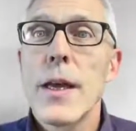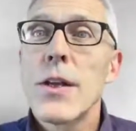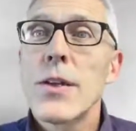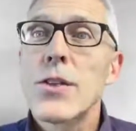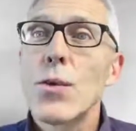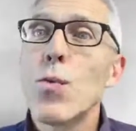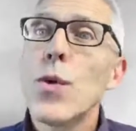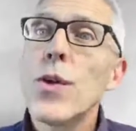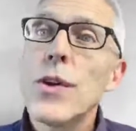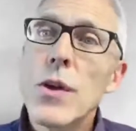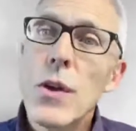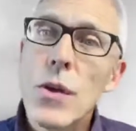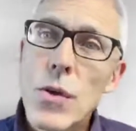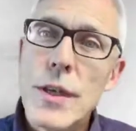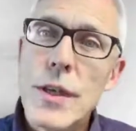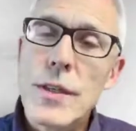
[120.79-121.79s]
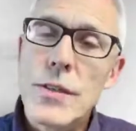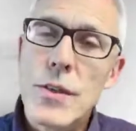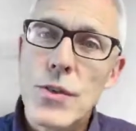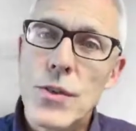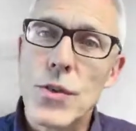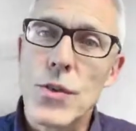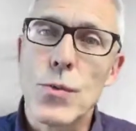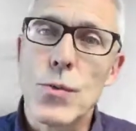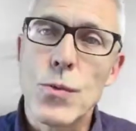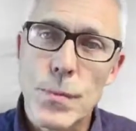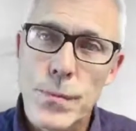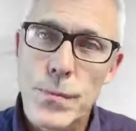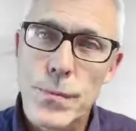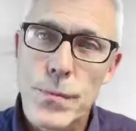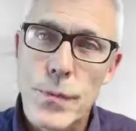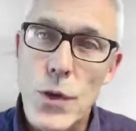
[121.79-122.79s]
So what you're looking to do,
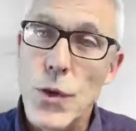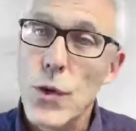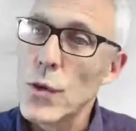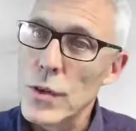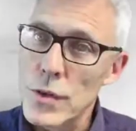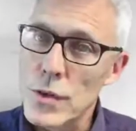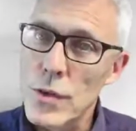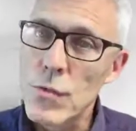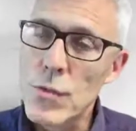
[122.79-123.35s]
according to the